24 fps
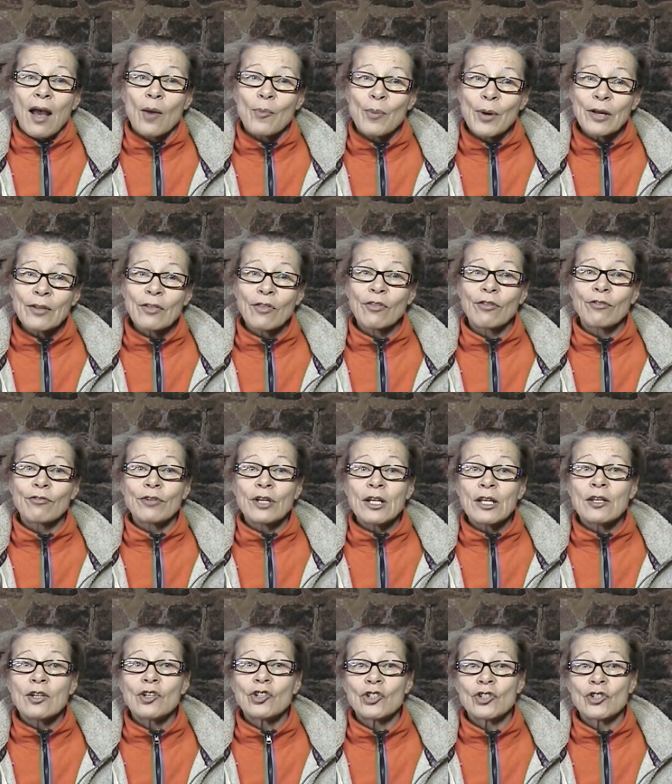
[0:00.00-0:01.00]
About
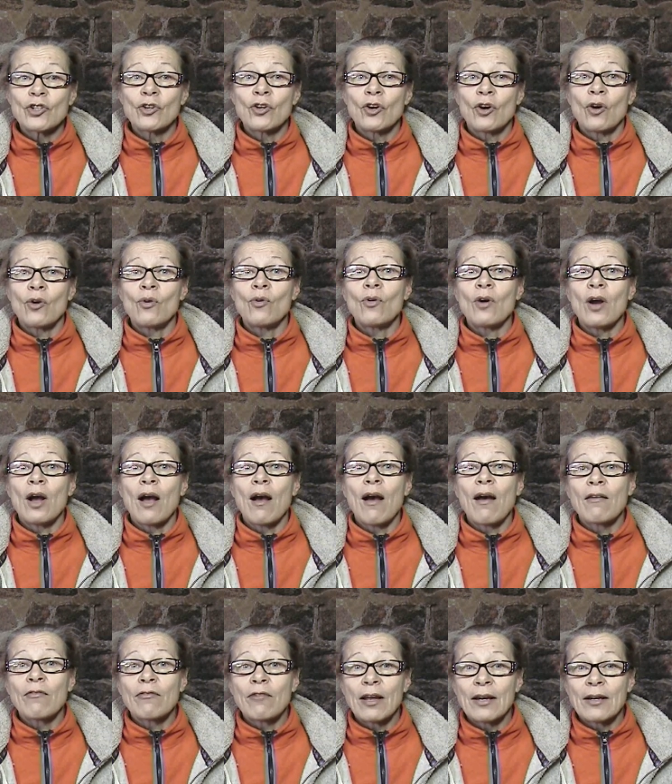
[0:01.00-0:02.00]
three years ago,
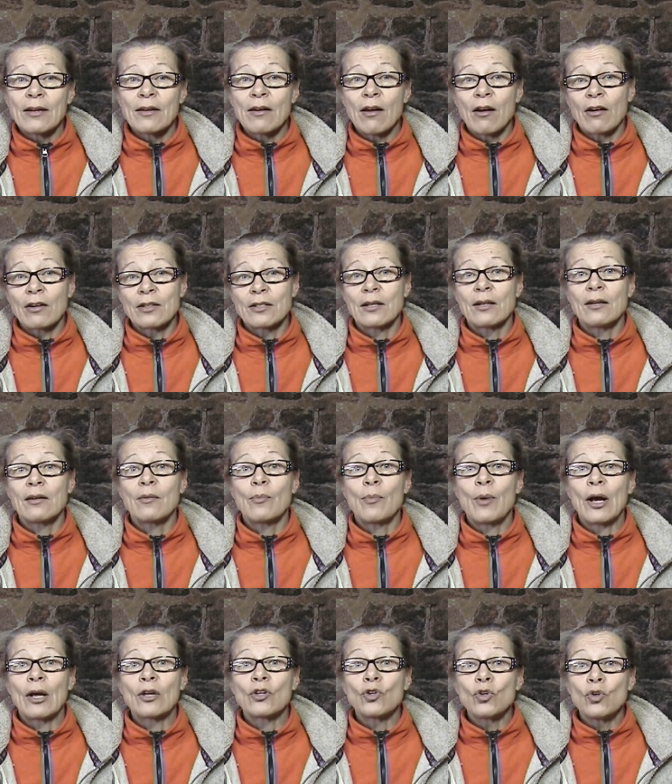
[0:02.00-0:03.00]
I read an article
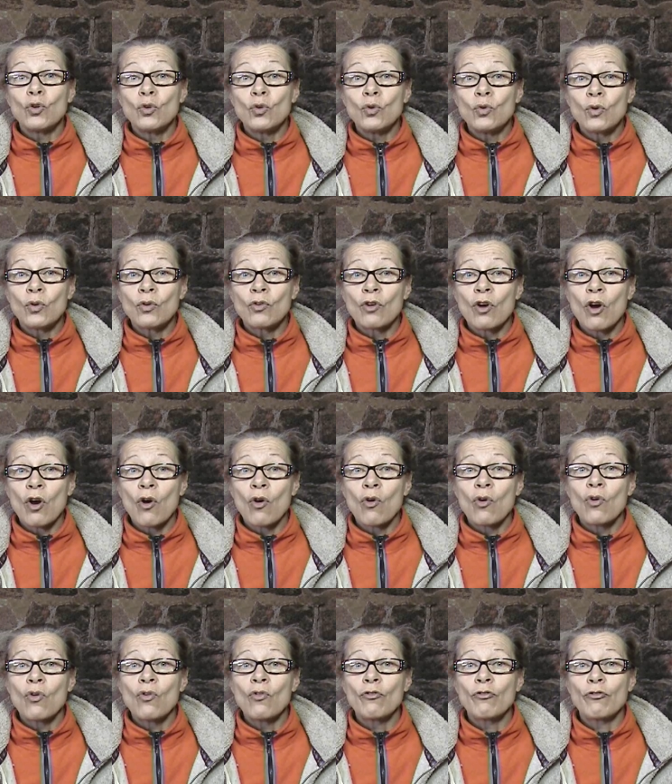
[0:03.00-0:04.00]
about
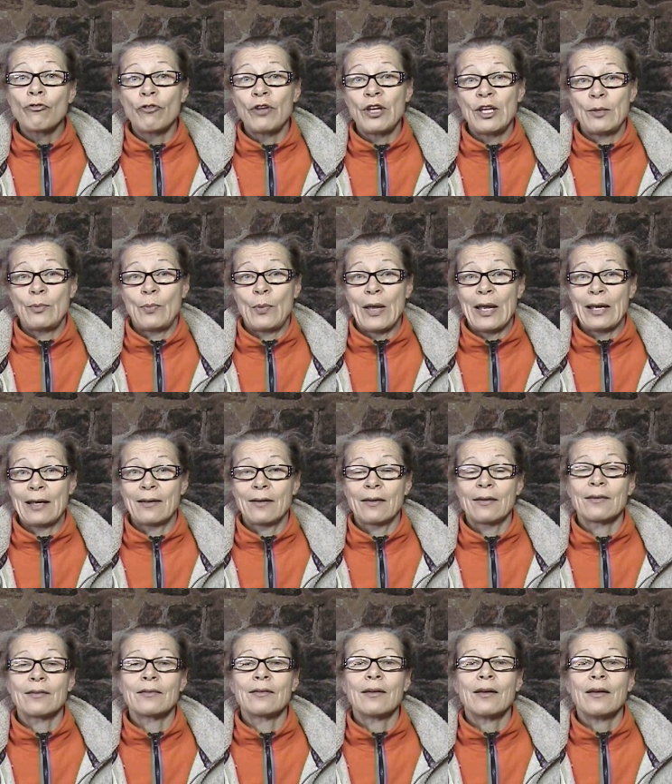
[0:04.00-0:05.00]
neurofeedback.
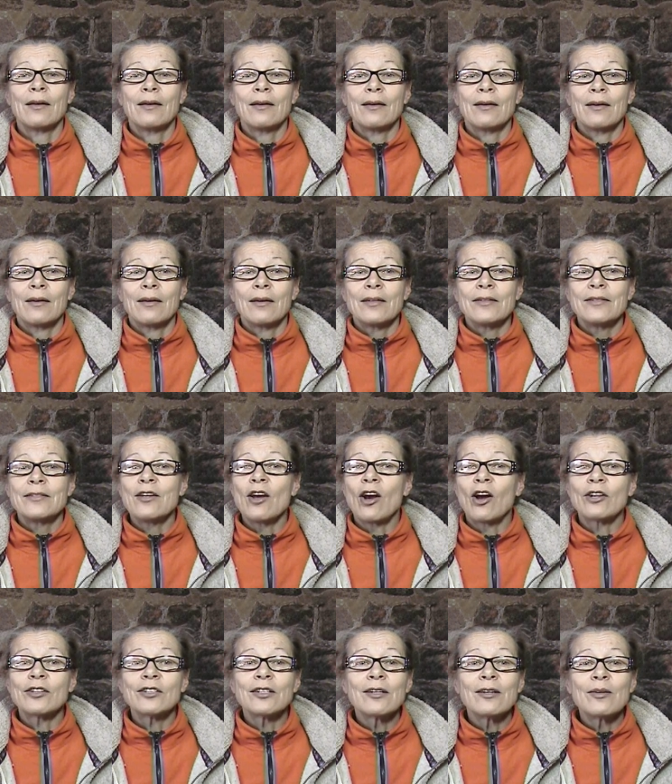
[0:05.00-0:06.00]
The
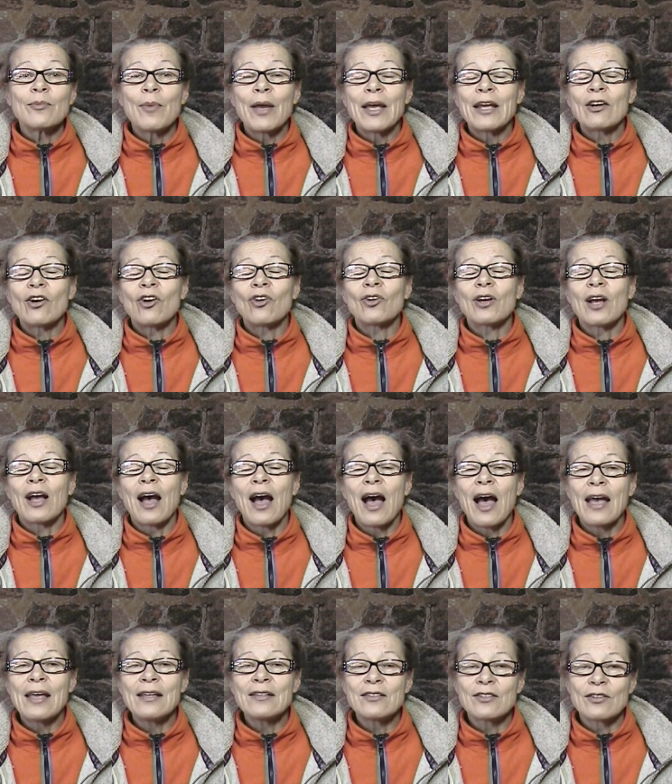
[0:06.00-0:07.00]
article made all
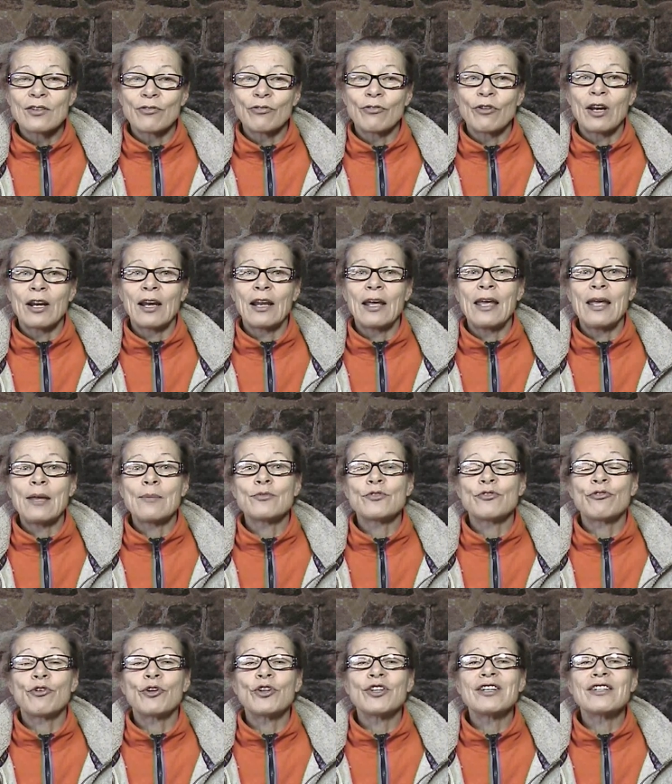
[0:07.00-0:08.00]
kinds of
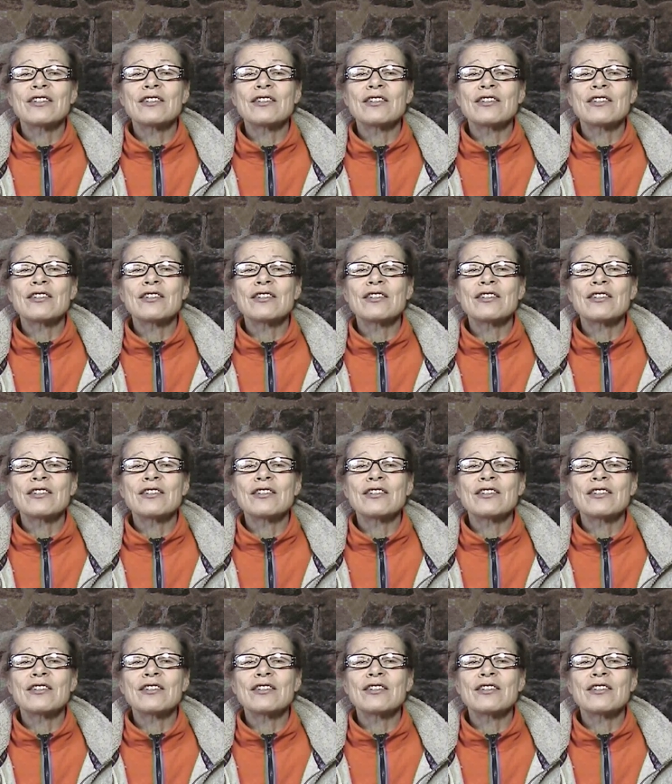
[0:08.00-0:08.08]
claims for